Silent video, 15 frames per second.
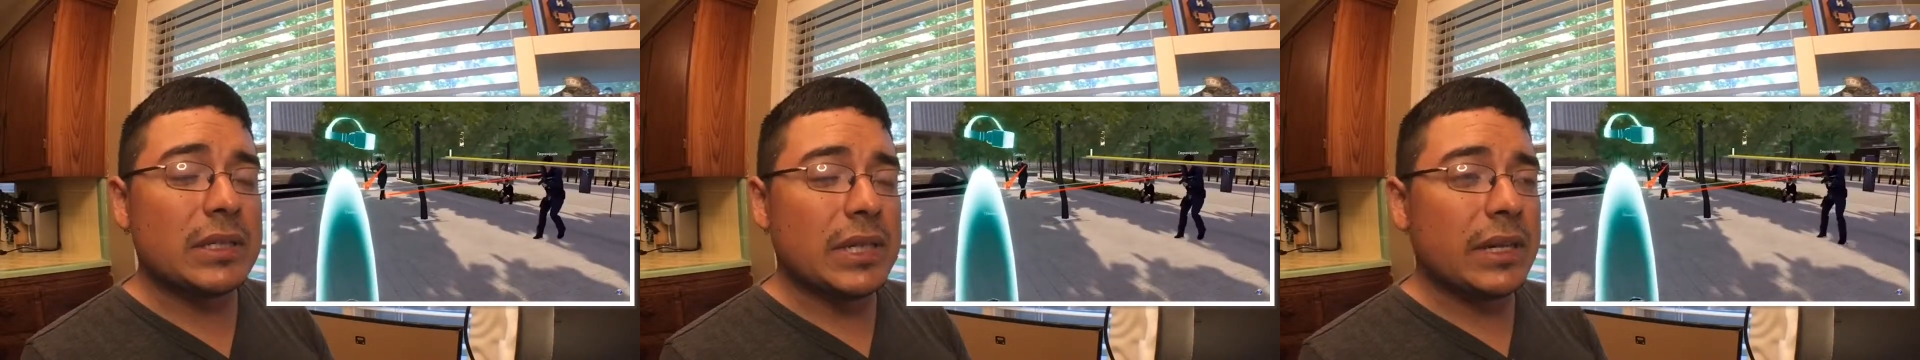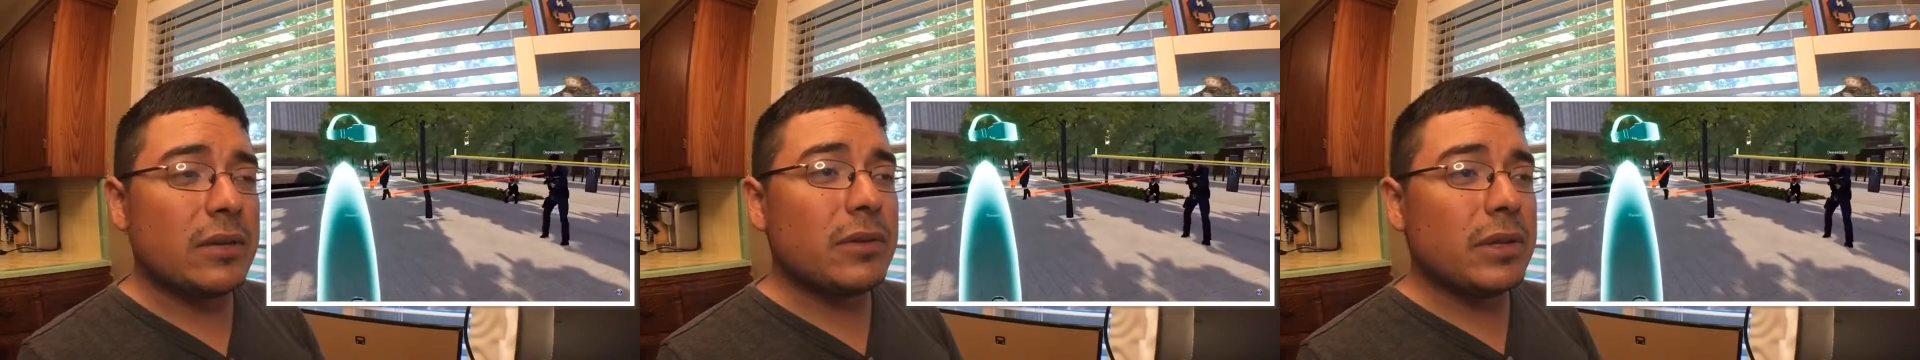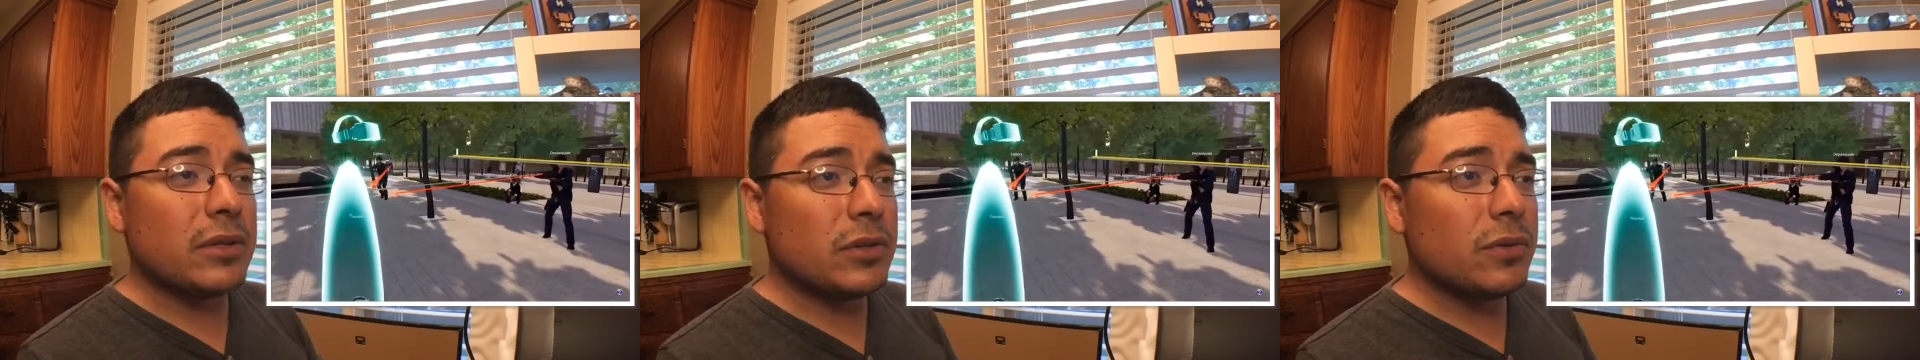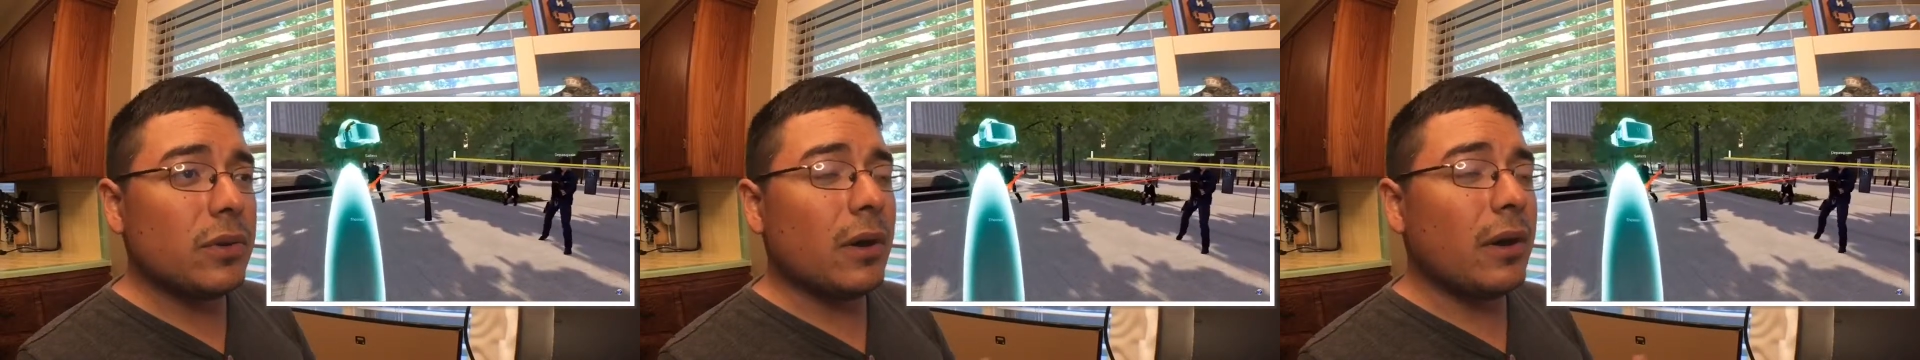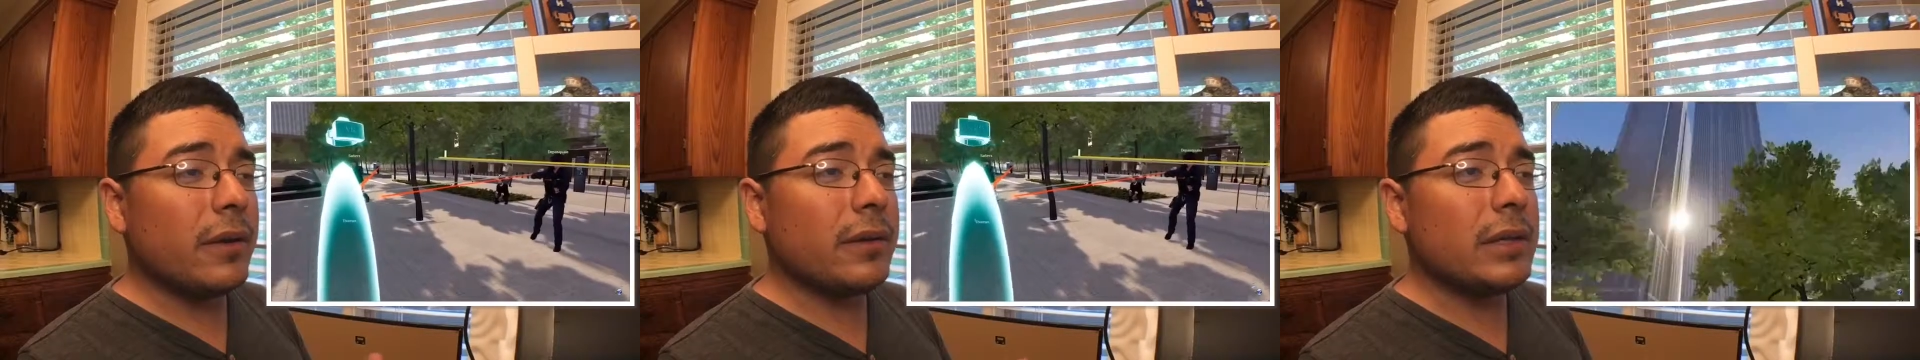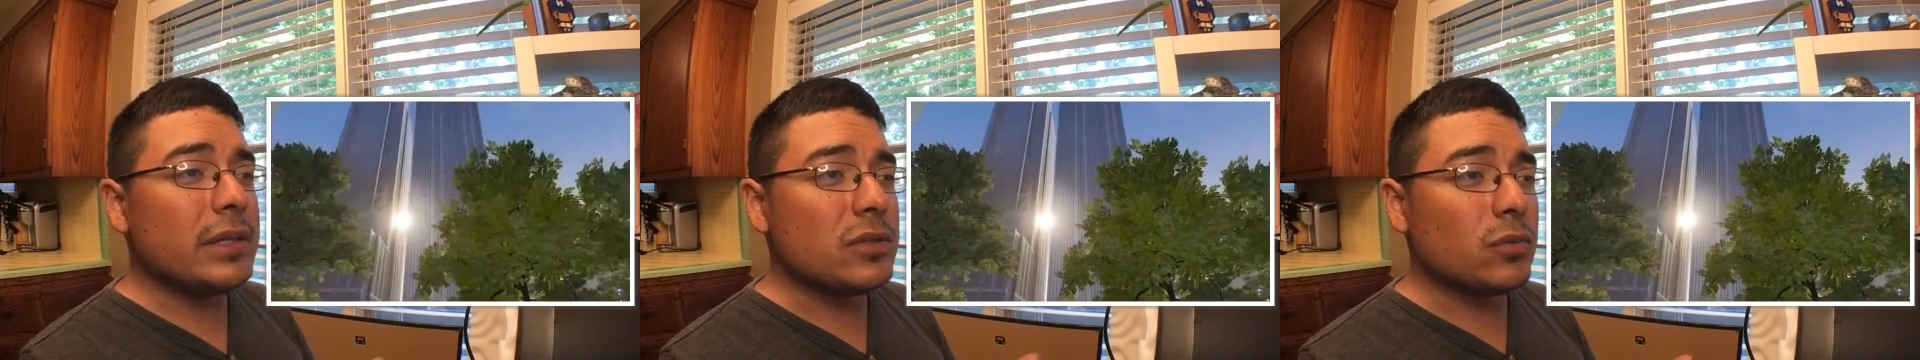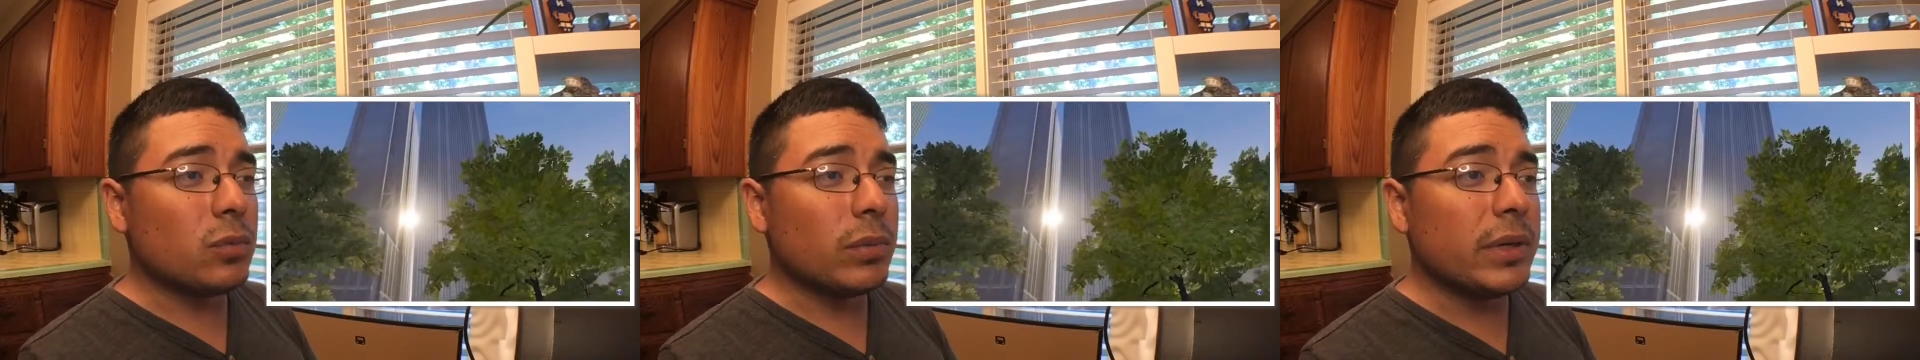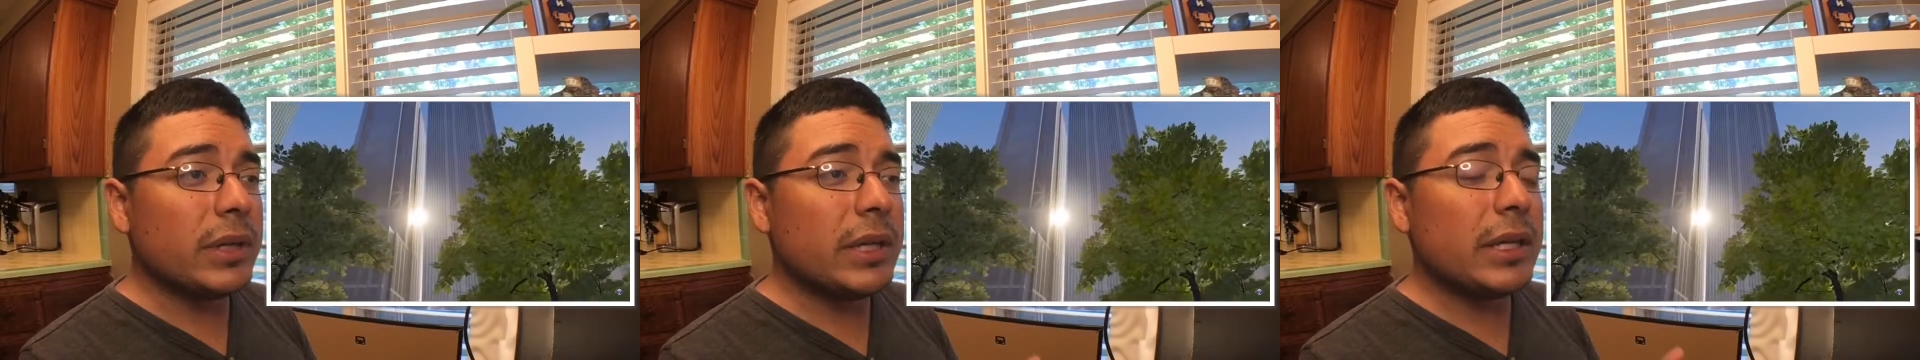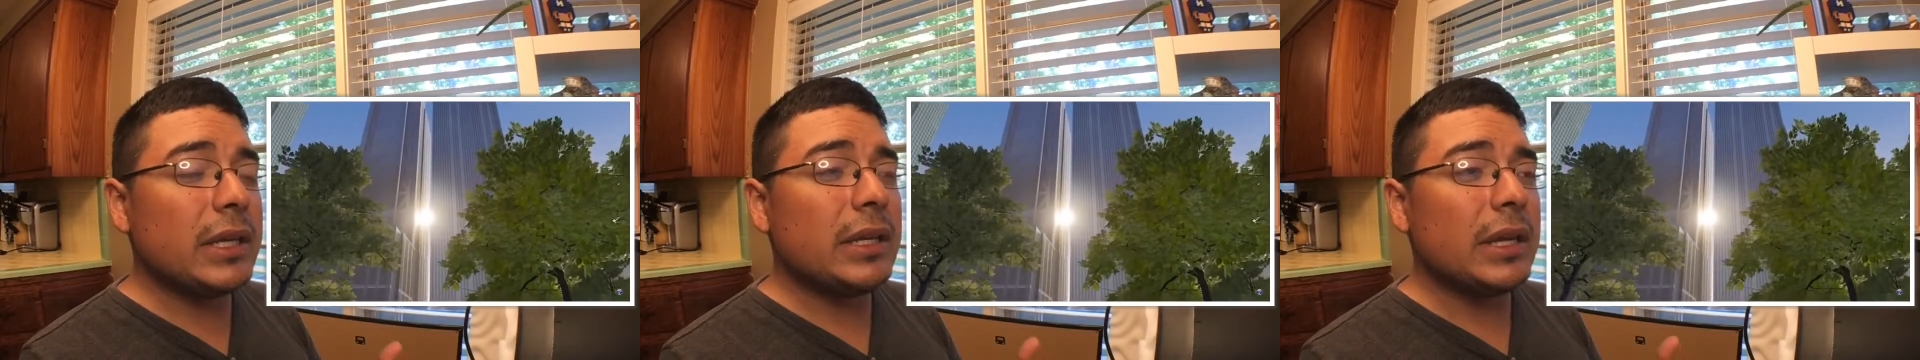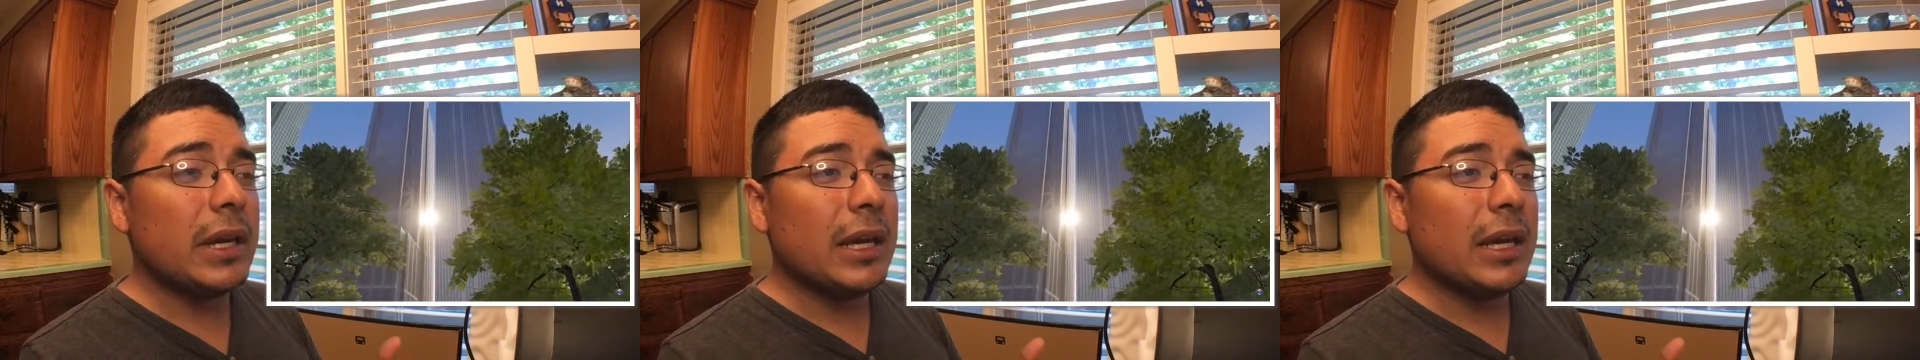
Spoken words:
Like you can do all these really